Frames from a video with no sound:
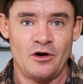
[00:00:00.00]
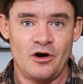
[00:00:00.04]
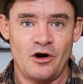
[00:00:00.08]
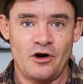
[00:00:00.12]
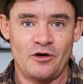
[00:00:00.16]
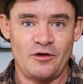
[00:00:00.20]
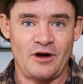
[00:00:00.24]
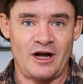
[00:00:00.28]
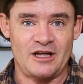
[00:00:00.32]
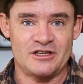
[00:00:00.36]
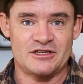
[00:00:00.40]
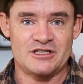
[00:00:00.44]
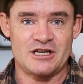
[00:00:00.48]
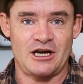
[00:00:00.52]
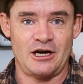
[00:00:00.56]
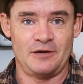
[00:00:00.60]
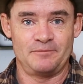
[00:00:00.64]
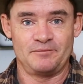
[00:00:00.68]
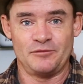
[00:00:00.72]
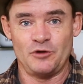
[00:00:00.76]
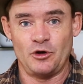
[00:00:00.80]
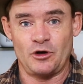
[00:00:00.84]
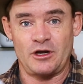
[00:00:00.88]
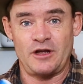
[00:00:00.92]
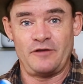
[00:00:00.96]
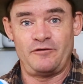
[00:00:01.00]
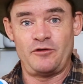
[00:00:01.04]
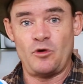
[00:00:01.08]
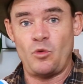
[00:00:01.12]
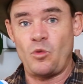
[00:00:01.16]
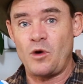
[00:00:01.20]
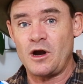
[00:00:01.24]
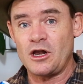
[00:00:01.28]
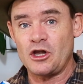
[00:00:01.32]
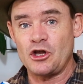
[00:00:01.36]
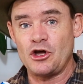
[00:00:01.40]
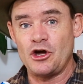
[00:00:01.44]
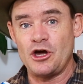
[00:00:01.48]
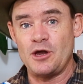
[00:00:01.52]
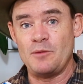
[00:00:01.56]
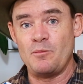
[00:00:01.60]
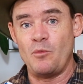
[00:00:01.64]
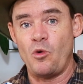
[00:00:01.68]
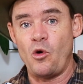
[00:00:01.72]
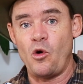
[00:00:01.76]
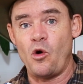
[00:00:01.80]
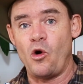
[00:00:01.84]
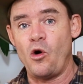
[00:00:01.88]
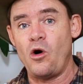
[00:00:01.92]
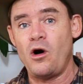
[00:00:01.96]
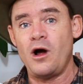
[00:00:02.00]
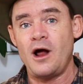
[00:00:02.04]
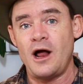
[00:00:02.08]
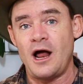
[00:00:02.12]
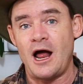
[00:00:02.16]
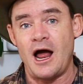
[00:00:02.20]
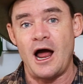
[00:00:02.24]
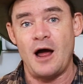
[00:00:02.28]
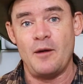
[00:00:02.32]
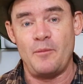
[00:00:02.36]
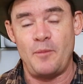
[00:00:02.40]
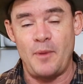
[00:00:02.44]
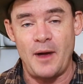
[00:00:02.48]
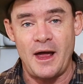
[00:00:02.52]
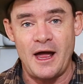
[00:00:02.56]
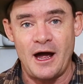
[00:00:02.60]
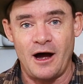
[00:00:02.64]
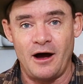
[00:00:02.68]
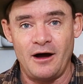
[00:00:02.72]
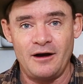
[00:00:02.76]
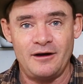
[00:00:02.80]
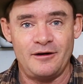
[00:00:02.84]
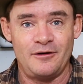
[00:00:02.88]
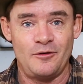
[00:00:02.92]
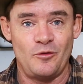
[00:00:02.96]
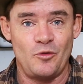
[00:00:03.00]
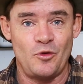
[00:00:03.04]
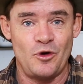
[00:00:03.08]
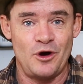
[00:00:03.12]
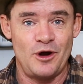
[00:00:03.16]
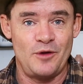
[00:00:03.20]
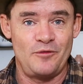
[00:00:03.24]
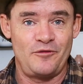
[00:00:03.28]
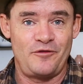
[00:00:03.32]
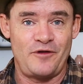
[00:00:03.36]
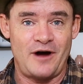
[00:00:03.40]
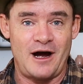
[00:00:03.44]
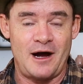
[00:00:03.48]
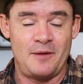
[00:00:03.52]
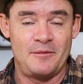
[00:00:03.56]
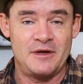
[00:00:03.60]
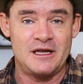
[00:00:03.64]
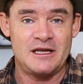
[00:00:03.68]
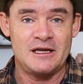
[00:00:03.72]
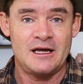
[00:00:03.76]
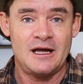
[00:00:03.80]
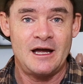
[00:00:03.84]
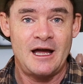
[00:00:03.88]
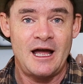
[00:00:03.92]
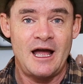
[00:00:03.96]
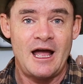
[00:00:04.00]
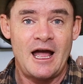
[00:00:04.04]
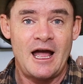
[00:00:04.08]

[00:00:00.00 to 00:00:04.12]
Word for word: All right, so look, if you want to learn more about worm farming,